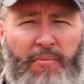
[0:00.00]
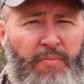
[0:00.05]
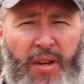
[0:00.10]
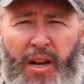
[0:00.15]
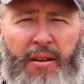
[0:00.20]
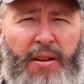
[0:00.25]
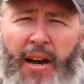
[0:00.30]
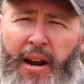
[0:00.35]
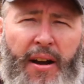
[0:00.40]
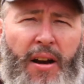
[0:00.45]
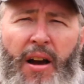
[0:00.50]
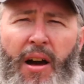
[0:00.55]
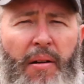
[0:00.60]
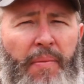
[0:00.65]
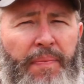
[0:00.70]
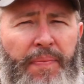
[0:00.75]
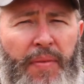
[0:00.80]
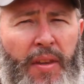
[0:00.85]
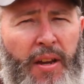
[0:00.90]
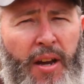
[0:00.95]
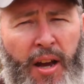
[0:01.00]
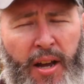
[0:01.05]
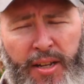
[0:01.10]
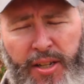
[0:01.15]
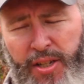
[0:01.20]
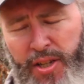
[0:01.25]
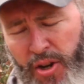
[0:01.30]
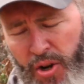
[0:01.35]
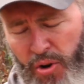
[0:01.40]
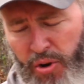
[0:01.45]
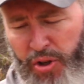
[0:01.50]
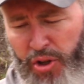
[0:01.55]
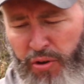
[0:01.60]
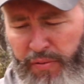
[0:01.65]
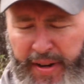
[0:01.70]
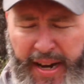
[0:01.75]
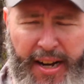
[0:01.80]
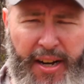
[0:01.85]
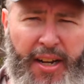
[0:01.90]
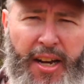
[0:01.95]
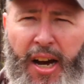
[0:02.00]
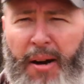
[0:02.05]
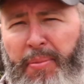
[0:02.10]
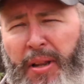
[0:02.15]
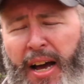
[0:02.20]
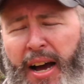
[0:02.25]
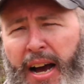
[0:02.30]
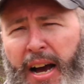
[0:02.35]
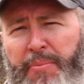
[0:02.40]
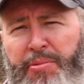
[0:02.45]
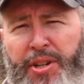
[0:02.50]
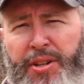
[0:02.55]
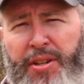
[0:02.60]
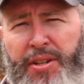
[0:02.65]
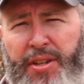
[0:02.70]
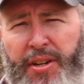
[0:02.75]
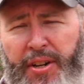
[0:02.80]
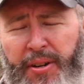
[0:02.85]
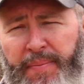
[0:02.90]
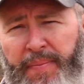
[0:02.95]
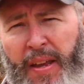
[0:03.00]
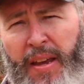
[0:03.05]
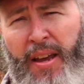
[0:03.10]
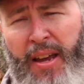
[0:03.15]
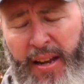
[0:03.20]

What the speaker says: No, not at all. So you've got a couple of options here.